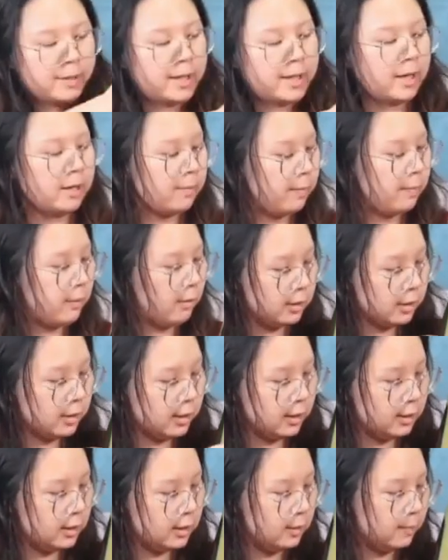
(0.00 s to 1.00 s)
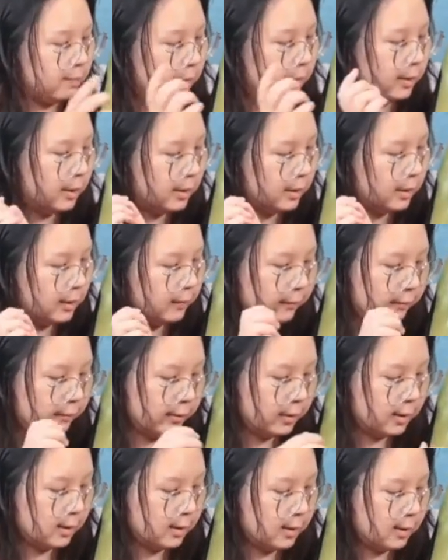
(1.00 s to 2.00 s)
back part is a bit
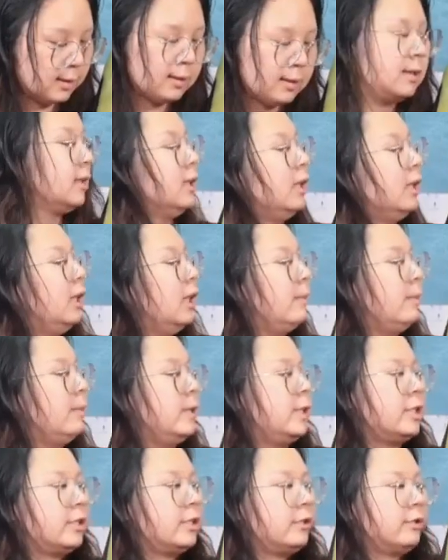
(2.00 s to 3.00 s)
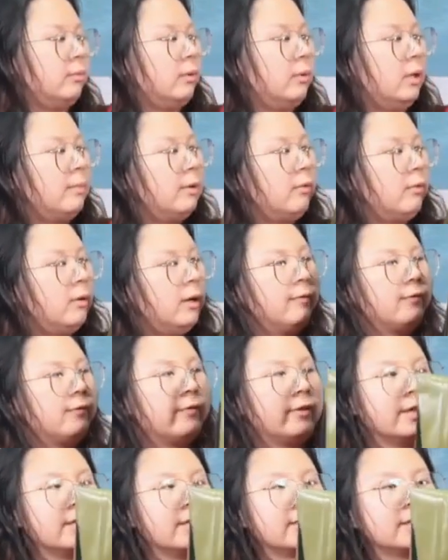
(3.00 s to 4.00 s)
different let me show you one by one
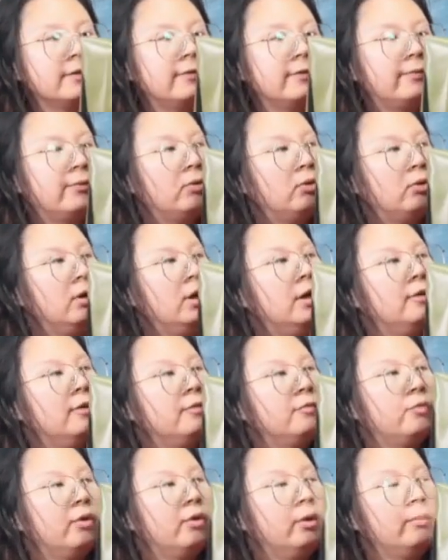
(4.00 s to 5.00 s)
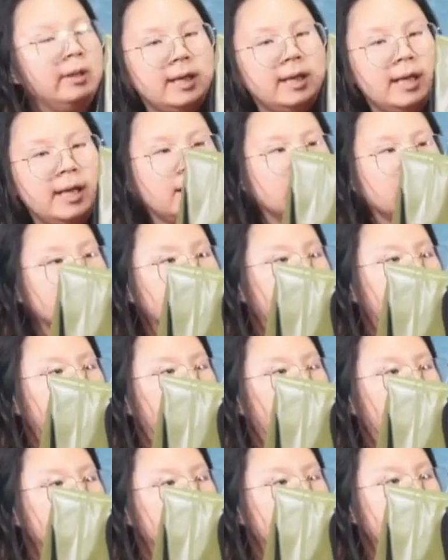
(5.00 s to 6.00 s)
first of all from the handle
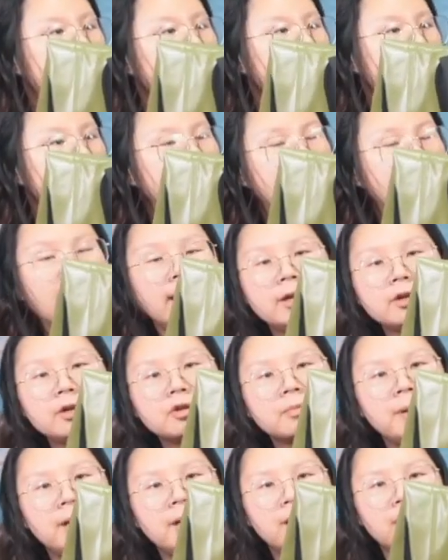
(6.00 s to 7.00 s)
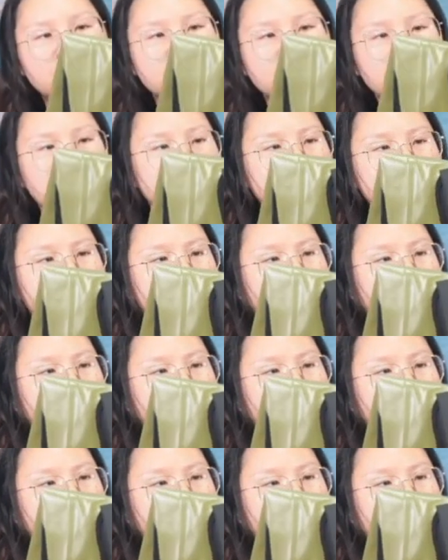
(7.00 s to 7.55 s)
part the handle part is